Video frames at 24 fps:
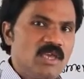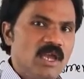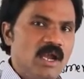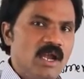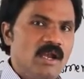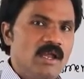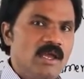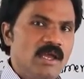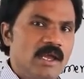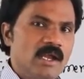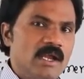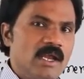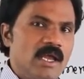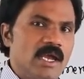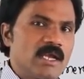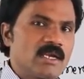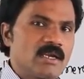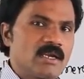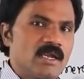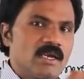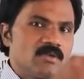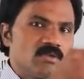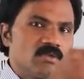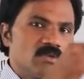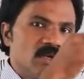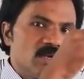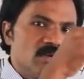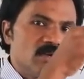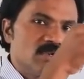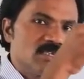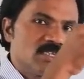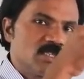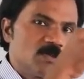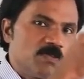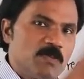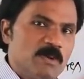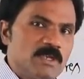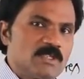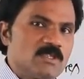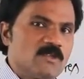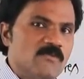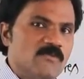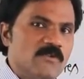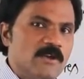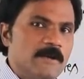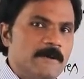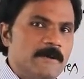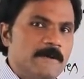it acts as that
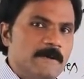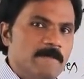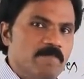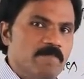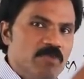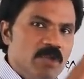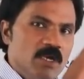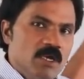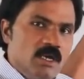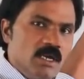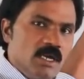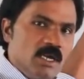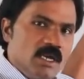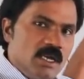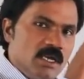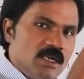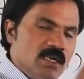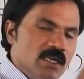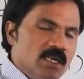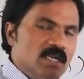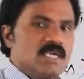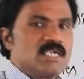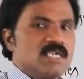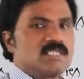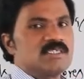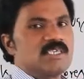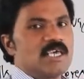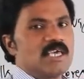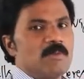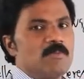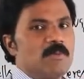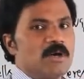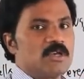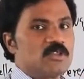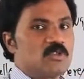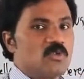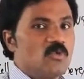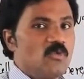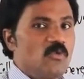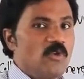specific inner cell mass.